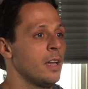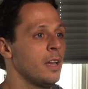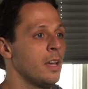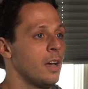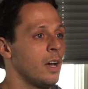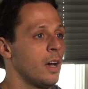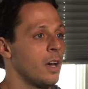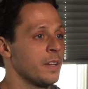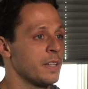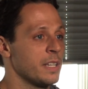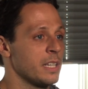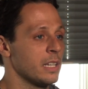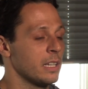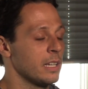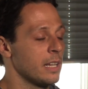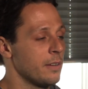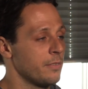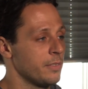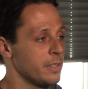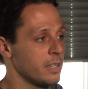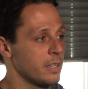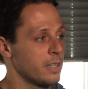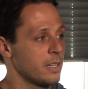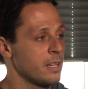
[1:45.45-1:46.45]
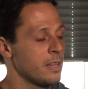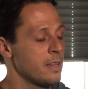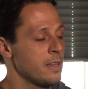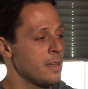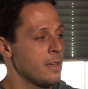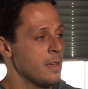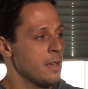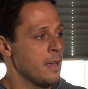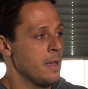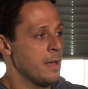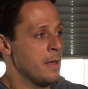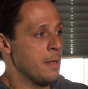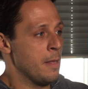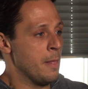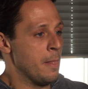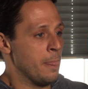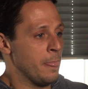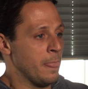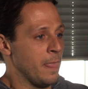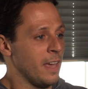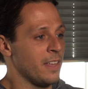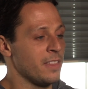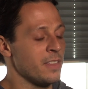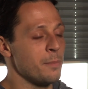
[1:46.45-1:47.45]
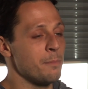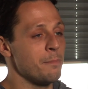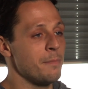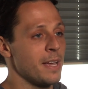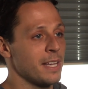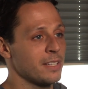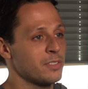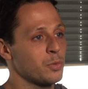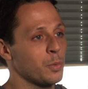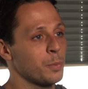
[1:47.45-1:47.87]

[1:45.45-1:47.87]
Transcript: on the 11th. And the Mets were